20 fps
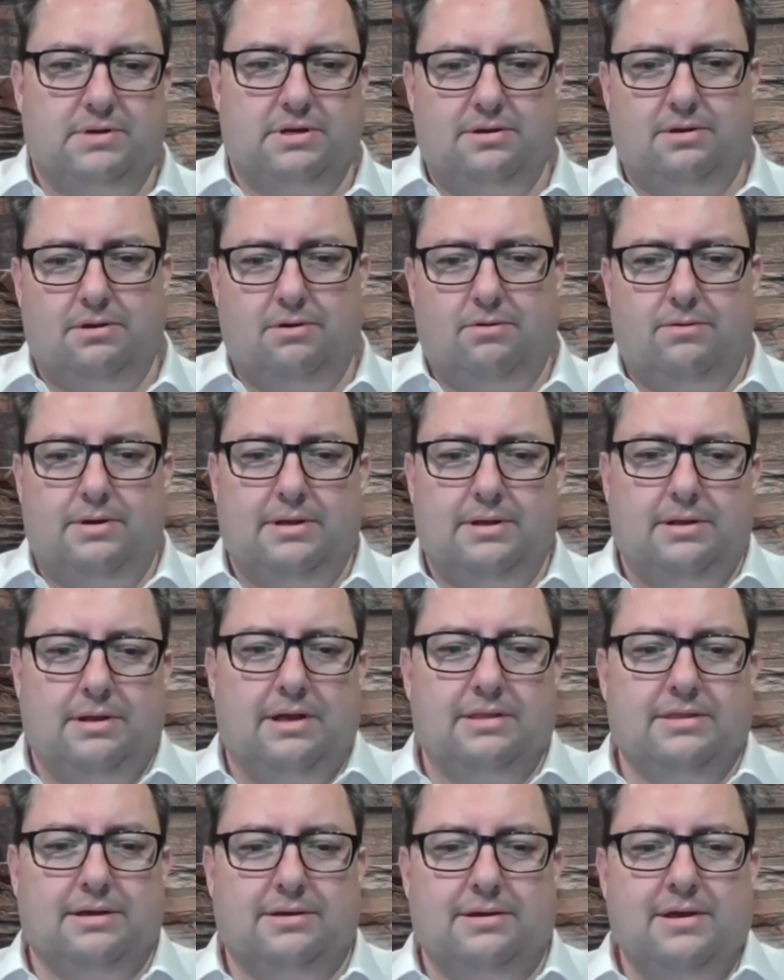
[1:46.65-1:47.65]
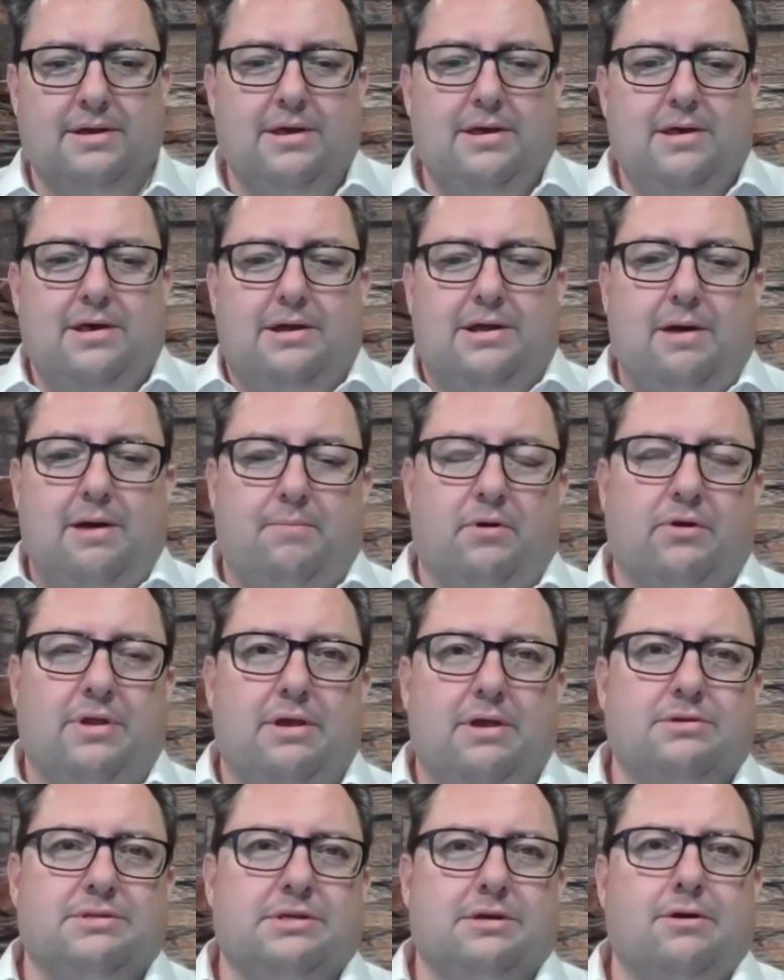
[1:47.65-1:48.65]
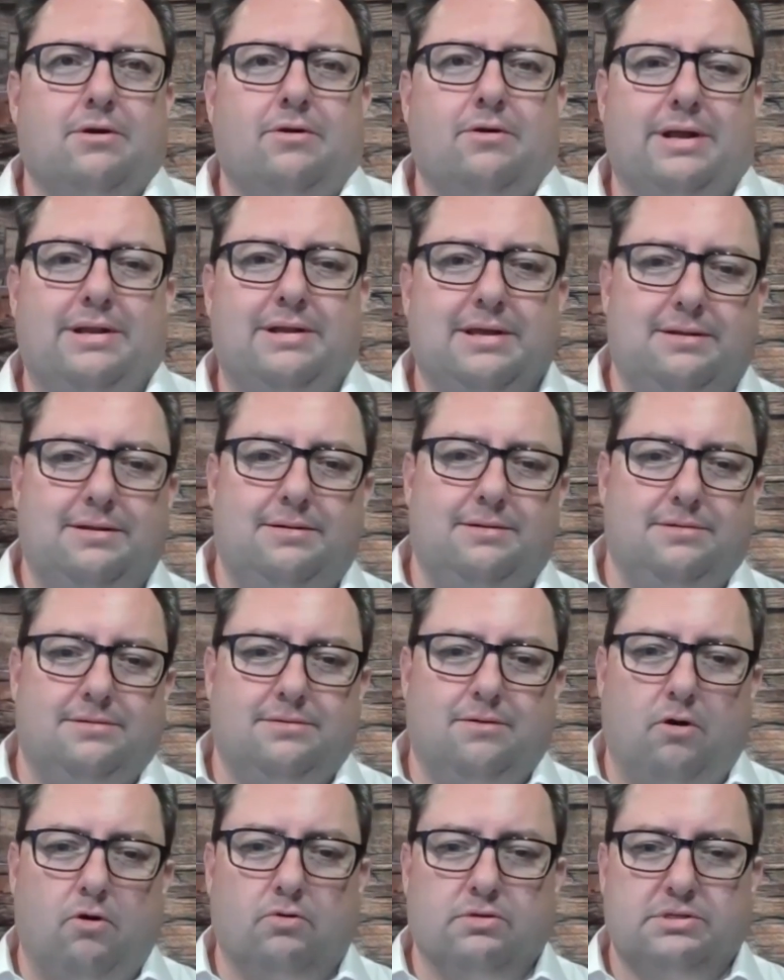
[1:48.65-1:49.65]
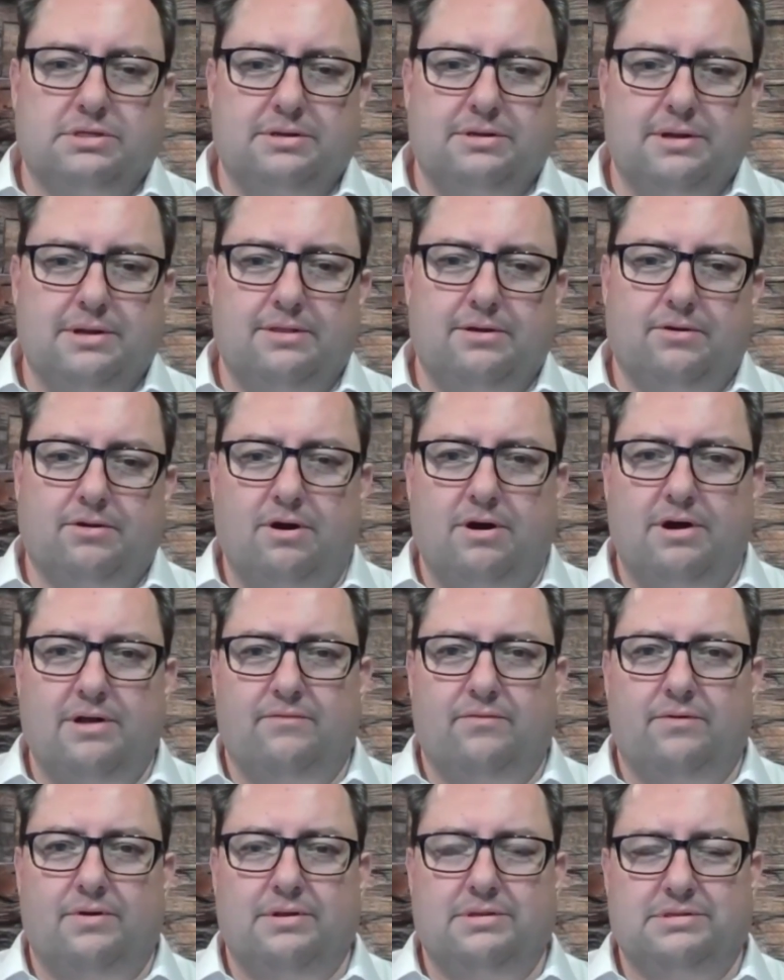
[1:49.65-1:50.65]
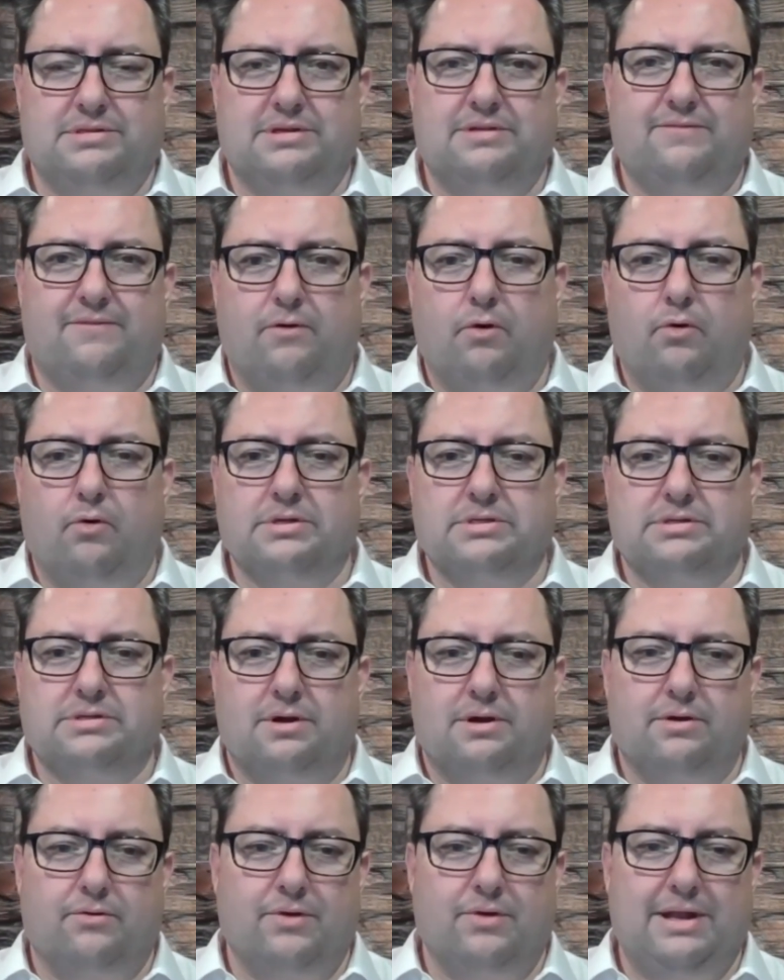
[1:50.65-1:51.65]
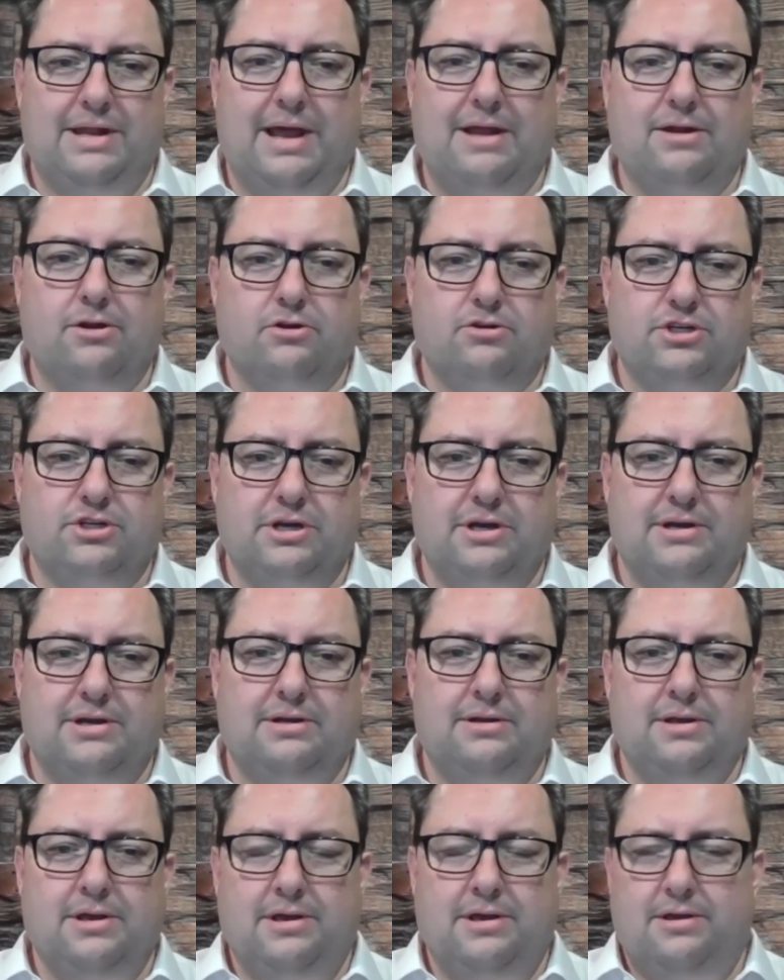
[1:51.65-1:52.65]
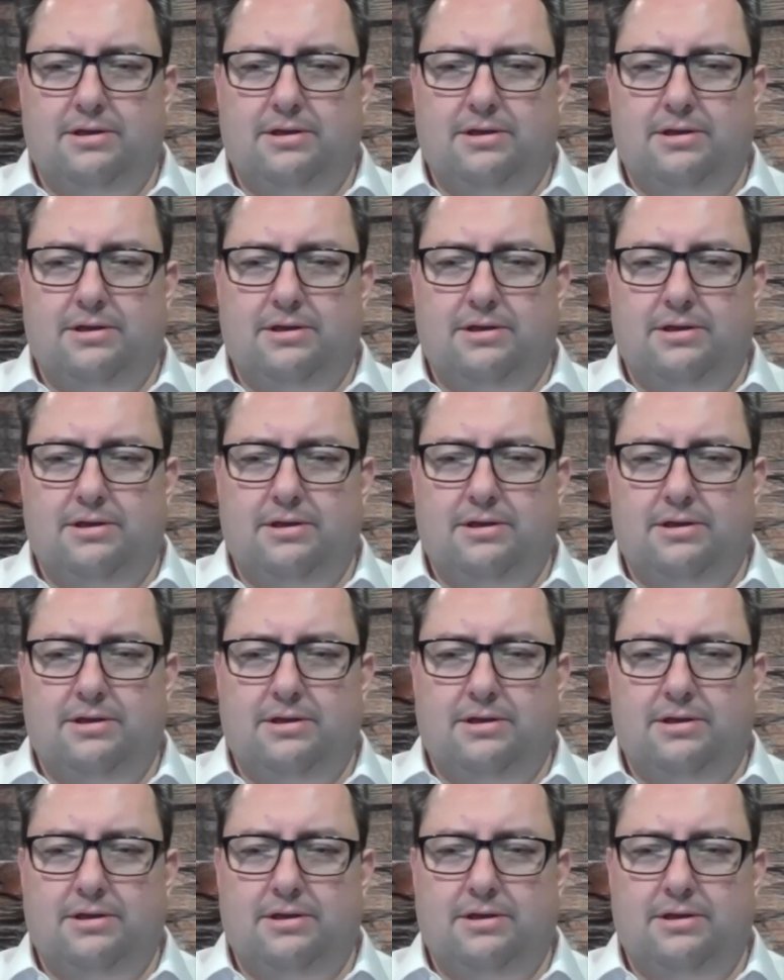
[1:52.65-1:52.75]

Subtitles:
But I think a couple of years ago I did host another conference that focused on green energy, and